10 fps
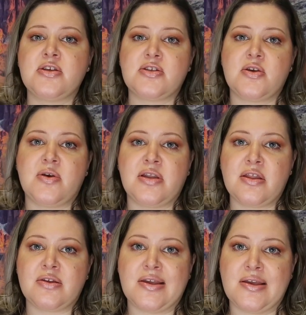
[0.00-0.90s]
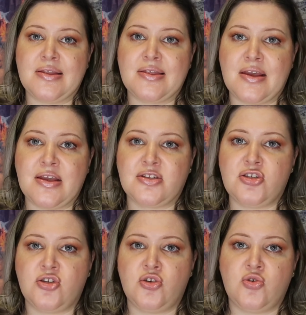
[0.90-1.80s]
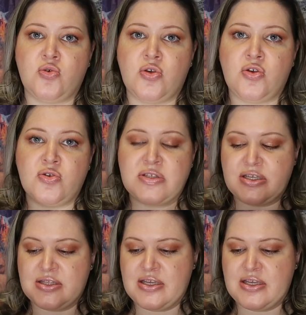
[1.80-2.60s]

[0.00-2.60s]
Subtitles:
So another key thing to using